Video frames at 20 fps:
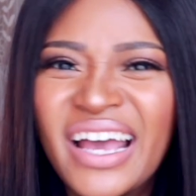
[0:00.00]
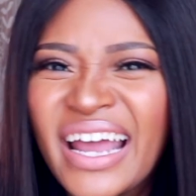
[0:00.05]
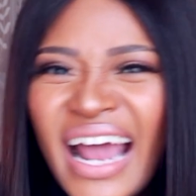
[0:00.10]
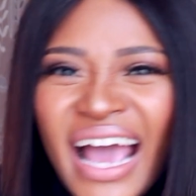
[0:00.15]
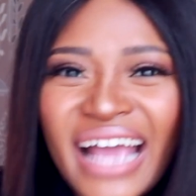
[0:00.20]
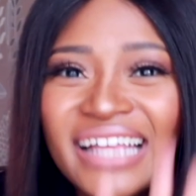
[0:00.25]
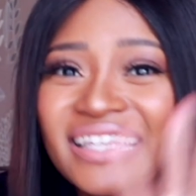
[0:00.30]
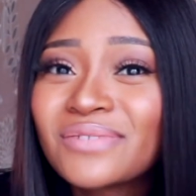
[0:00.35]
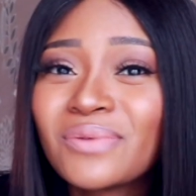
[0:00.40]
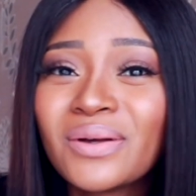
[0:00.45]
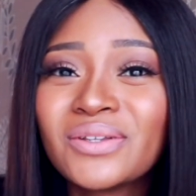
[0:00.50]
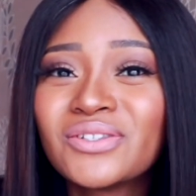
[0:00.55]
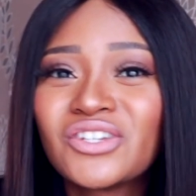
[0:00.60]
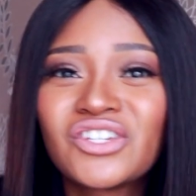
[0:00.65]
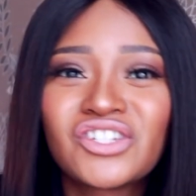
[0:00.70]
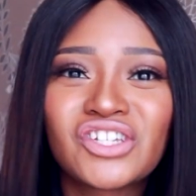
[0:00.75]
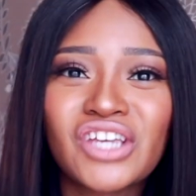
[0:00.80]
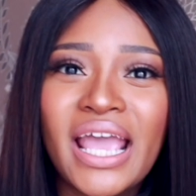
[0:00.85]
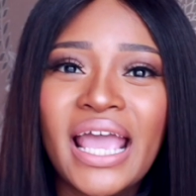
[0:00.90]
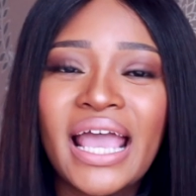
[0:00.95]
And I just want to
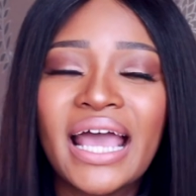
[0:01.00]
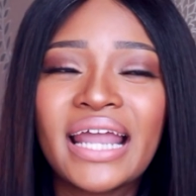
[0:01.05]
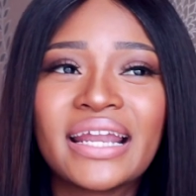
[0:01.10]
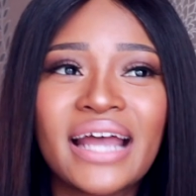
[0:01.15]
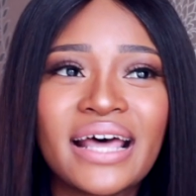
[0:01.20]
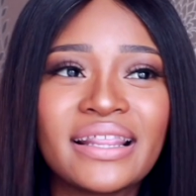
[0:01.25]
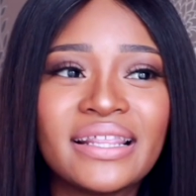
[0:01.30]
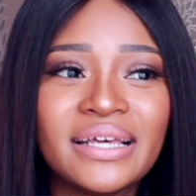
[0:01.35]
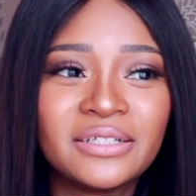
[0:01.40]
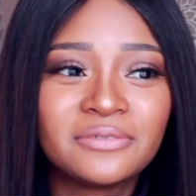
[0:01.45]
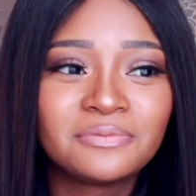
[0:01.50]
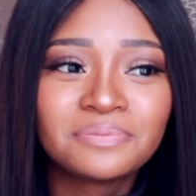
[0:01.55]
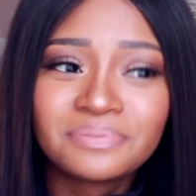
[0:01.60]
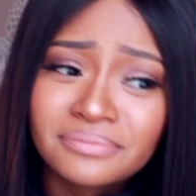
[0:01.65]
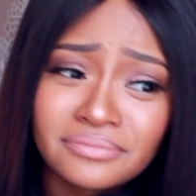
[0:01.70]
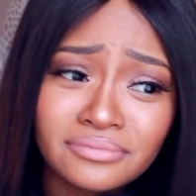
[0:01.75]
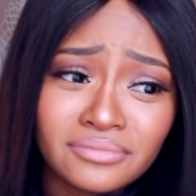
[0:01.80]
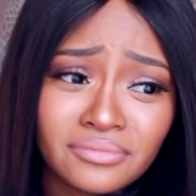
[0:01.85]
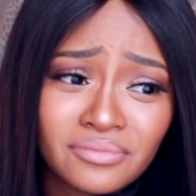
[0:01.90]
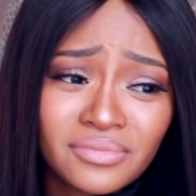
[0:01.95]
share another
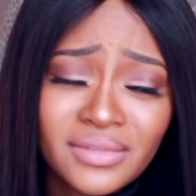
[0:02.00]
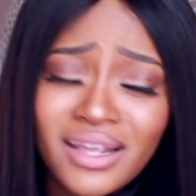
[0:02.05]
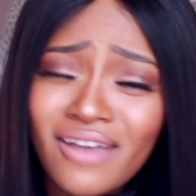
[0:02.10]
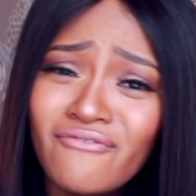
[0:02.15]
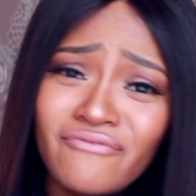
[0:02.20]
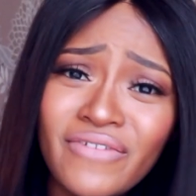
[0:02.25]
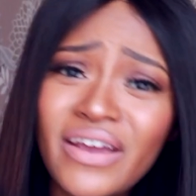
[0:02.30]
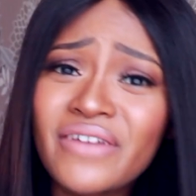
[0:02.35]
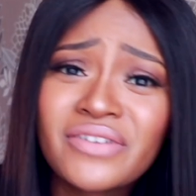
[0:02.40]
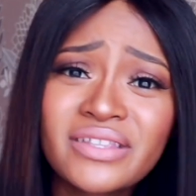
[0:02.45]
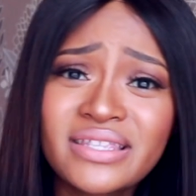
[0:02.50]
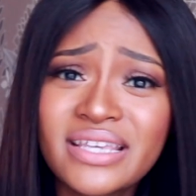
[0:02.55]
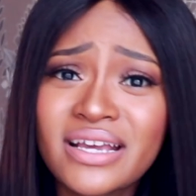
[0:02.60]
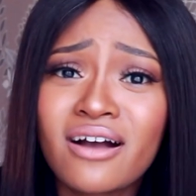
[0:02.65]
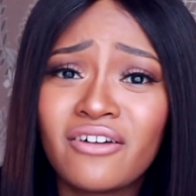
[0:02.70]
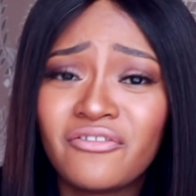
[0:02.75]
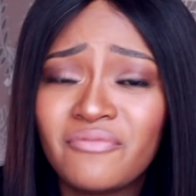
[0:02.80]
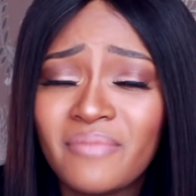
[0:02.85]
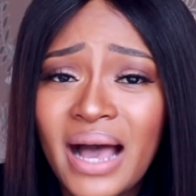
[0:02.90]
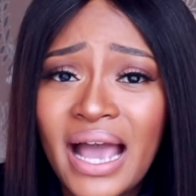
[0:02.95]
favorite thing
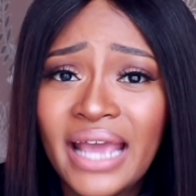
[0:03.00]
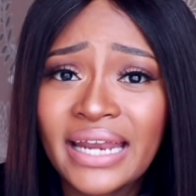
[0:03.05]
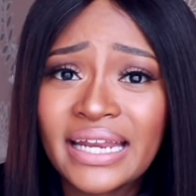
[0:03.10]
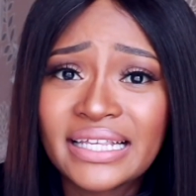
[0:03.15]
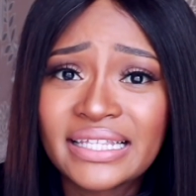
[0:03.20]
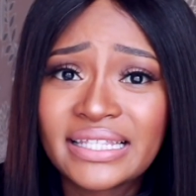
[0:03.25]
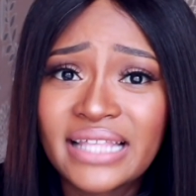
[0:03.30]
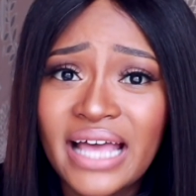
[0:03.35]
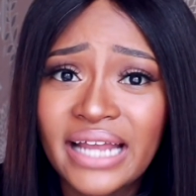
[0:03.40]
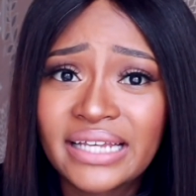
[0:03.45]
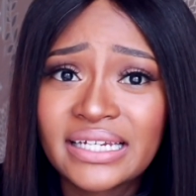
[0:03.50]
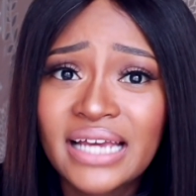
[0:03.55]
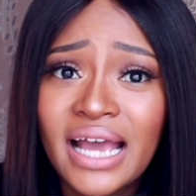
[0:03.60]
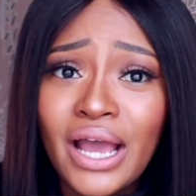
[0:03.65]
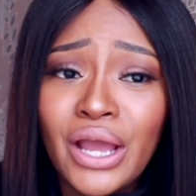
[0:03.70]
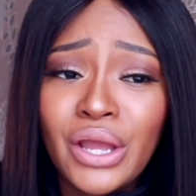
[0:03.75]
of mine is that,